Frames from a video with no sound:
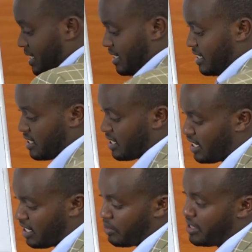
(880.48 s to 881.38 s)
that is
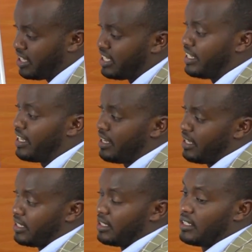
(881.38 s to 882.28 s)
within the
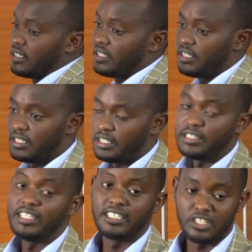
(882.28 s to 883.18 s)

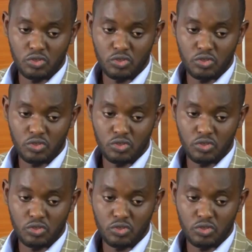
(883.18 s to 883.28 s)
data